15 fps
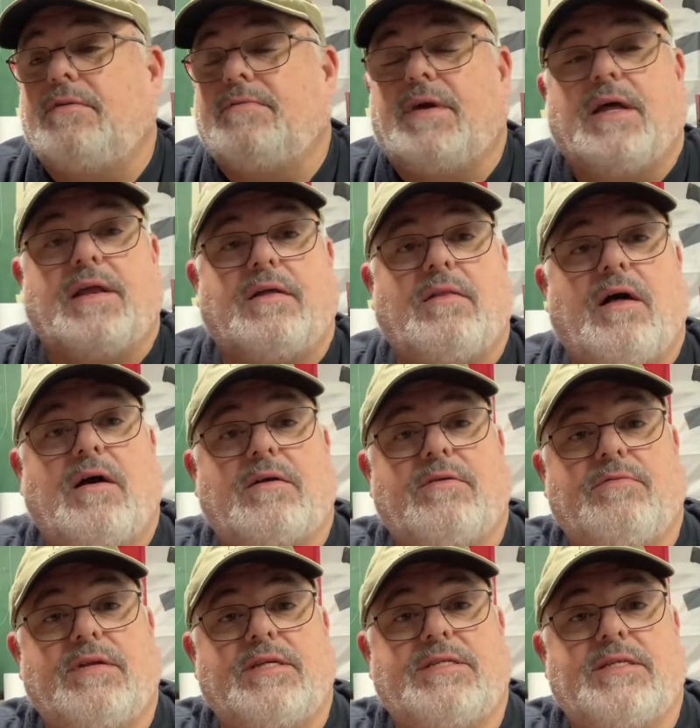I've got a Glock
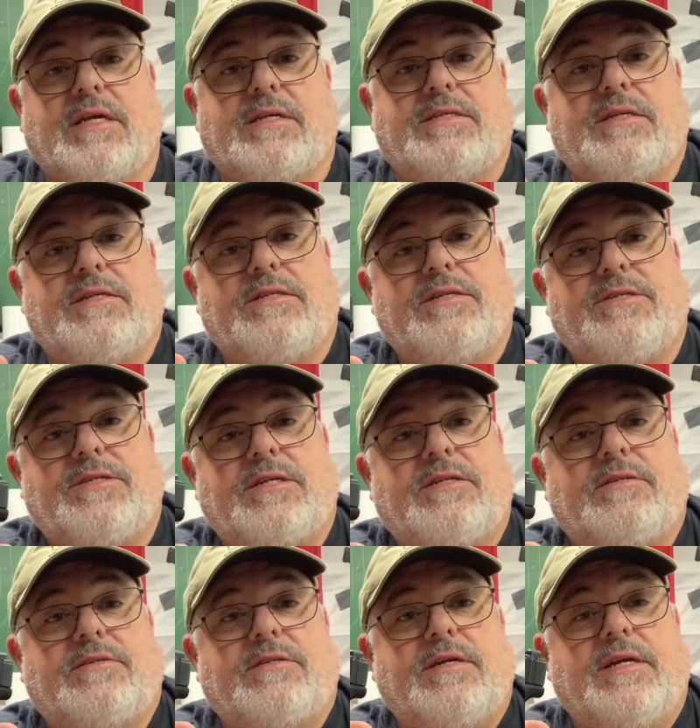26 that's a Gen
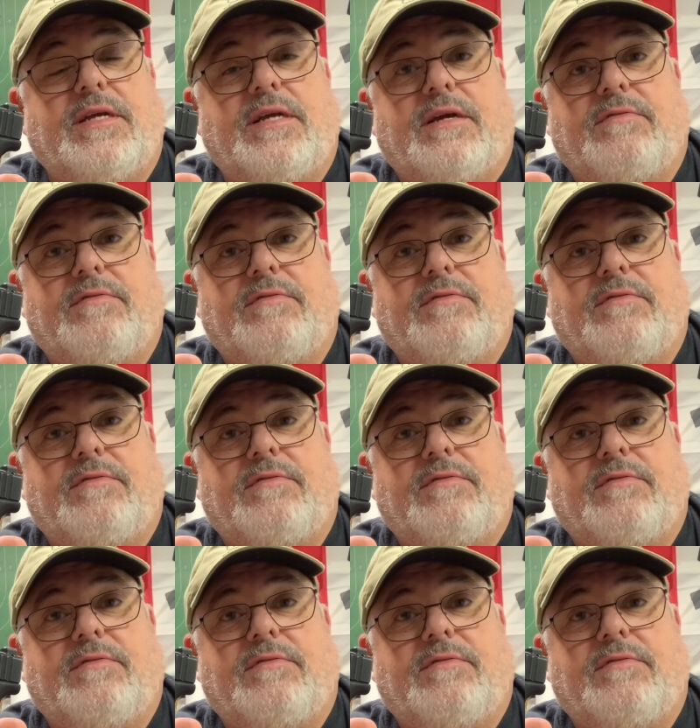3.